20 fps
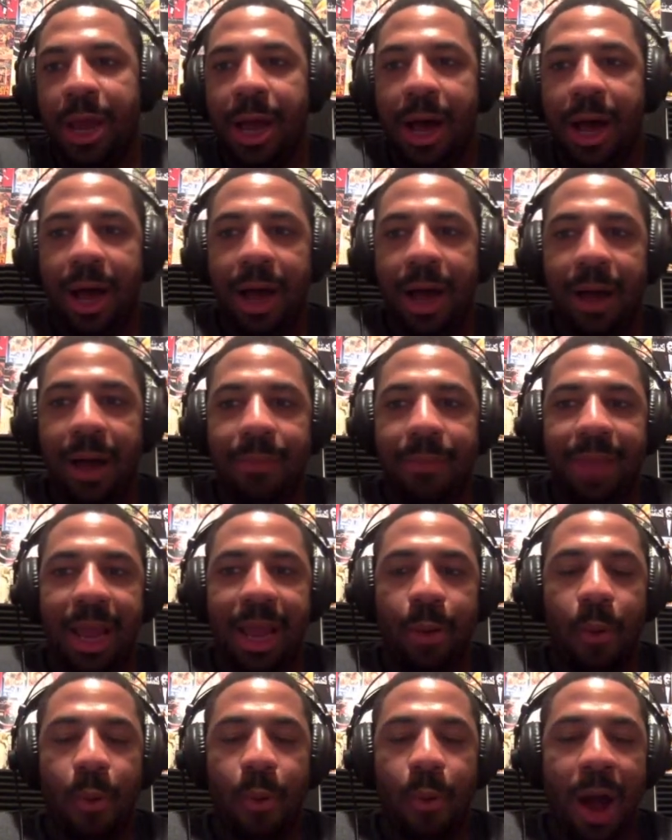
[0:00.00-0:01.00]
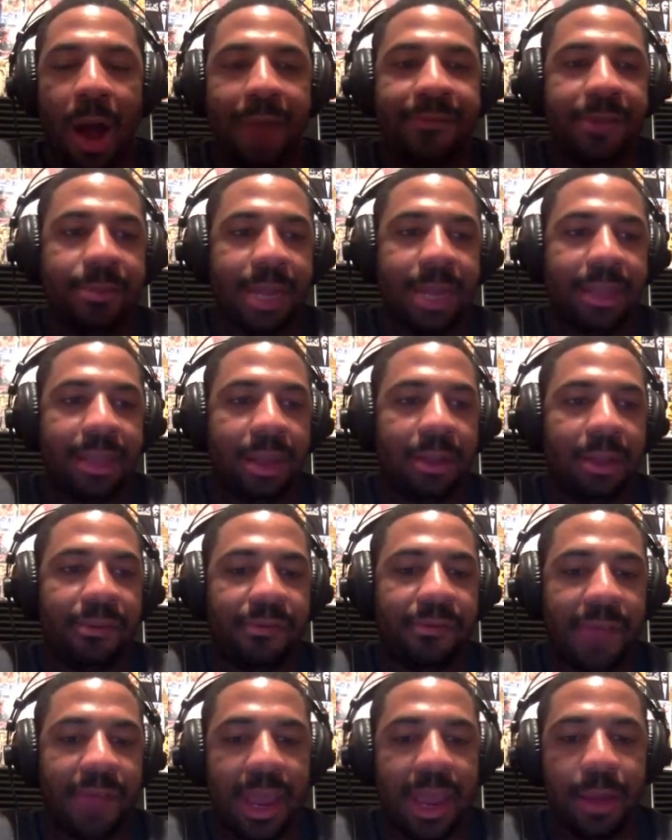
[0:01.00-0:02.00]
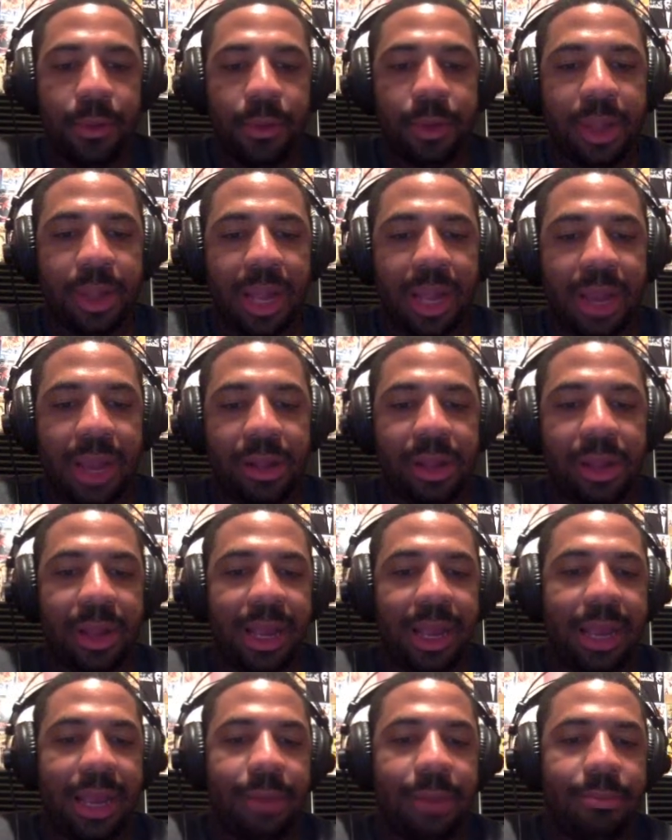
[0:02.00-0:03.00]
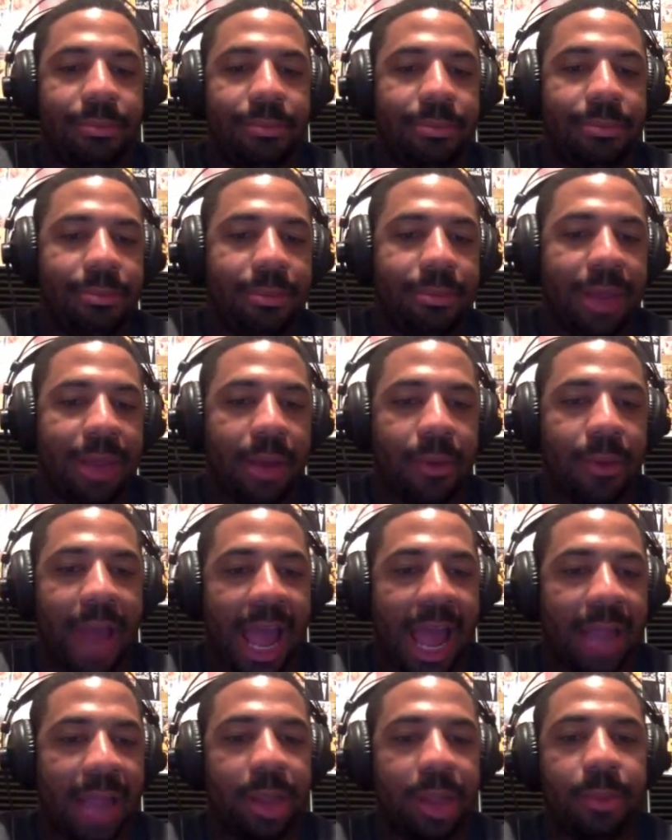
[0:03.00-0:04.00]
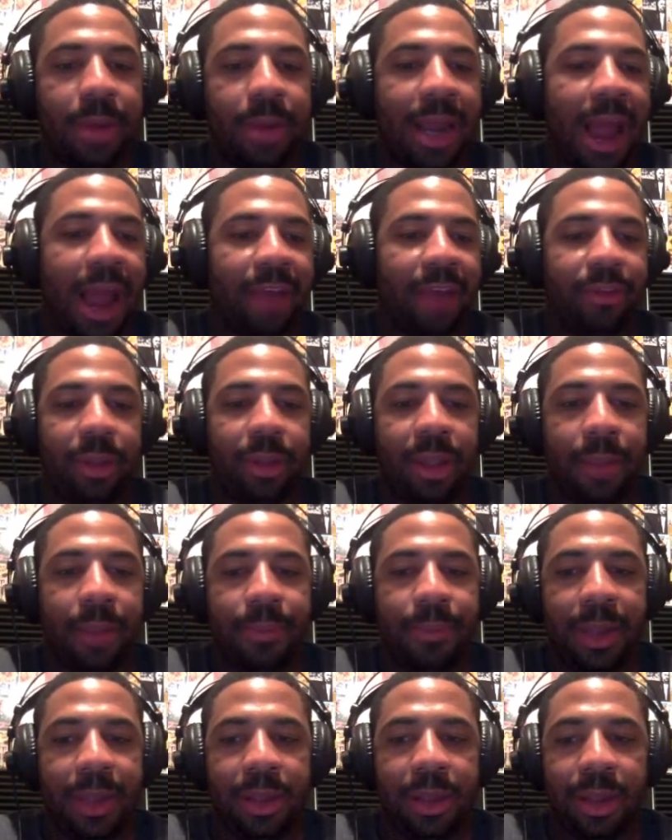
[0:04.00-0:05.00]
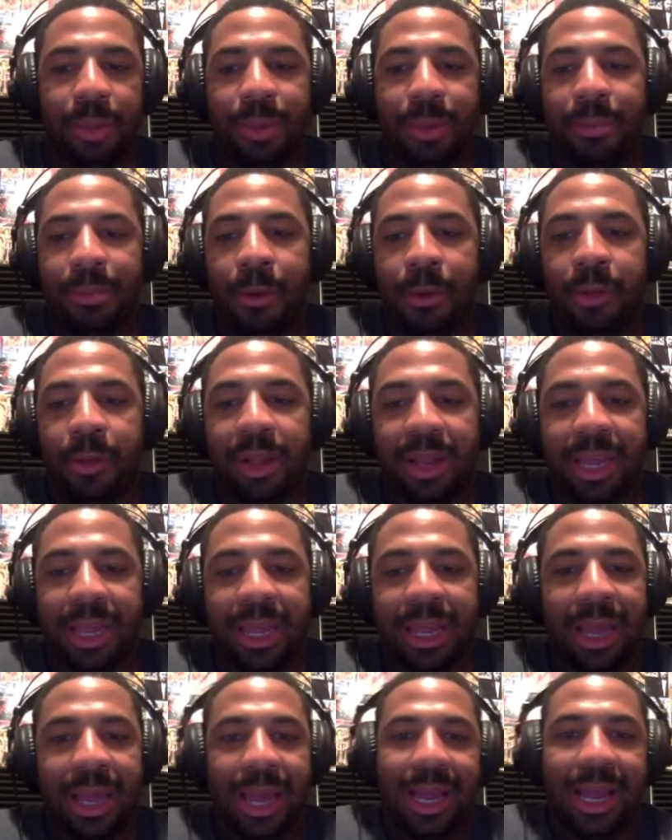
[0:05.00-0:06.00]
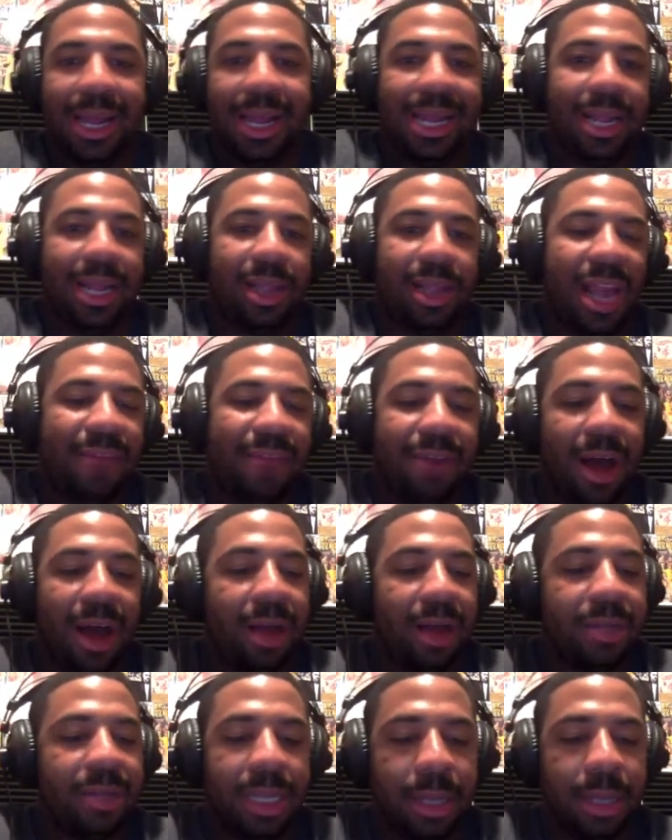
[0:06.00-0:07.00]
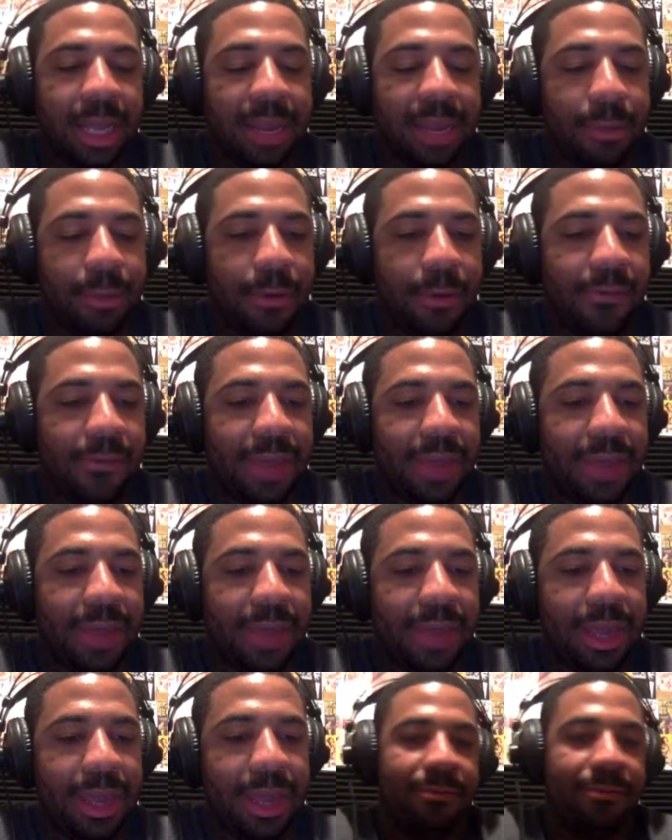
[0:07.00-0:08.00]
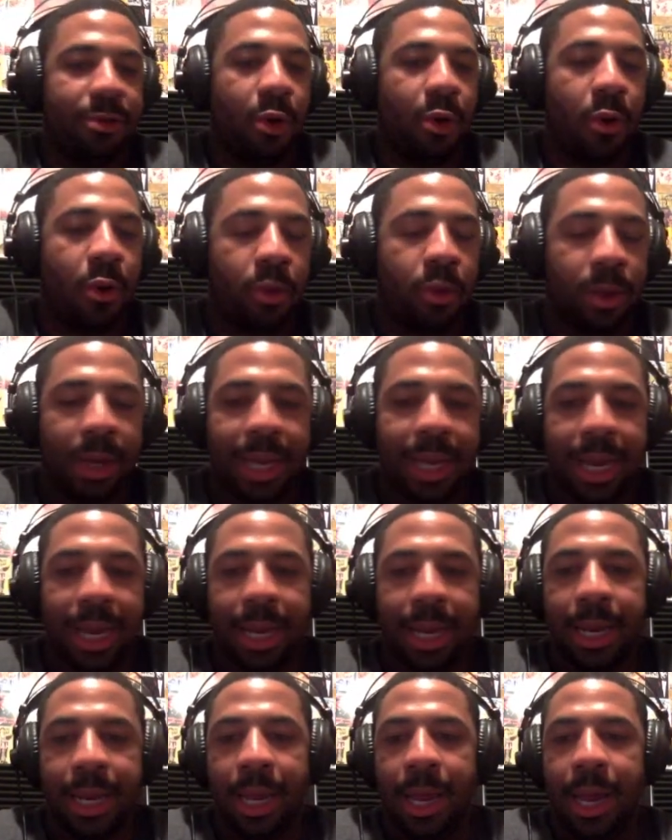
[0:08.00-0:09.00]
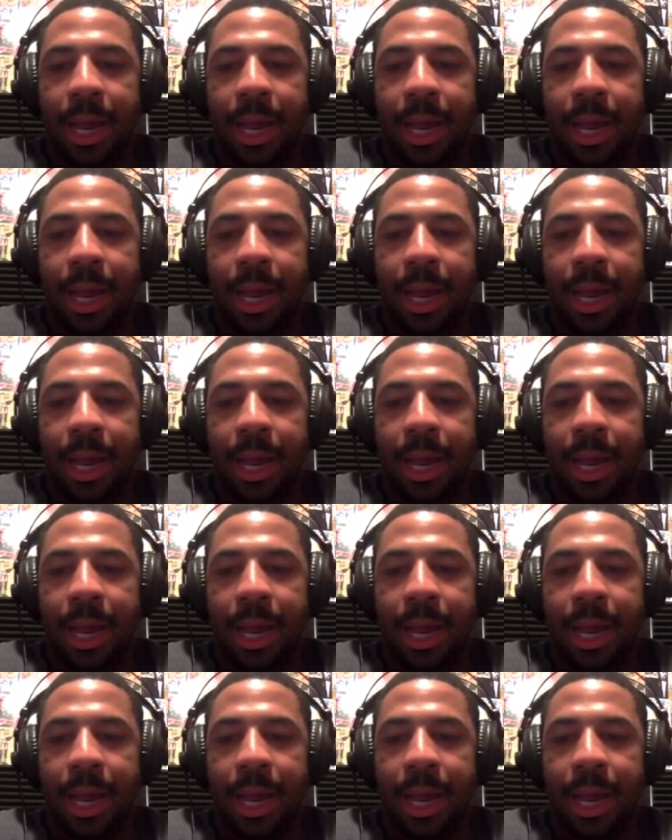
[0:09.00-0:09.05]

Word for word: Uh, and why a film like this fails is it, you know, has some good action set pieces, but mostly it's kind of an ugly looking movie. It's kind of dull looking.